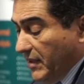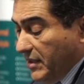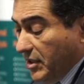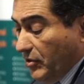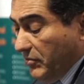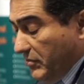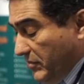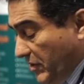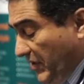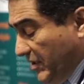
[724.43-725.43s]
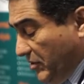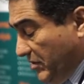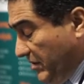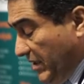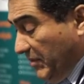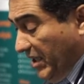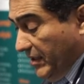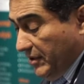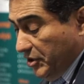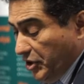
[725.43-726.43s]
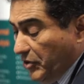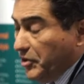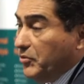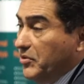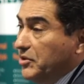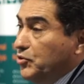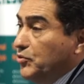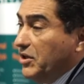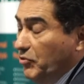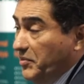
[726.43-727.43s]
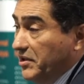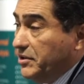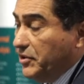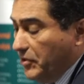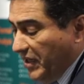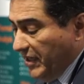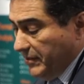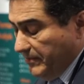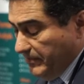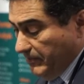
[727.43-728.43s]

So I'm going to show you the tool that we built to do that.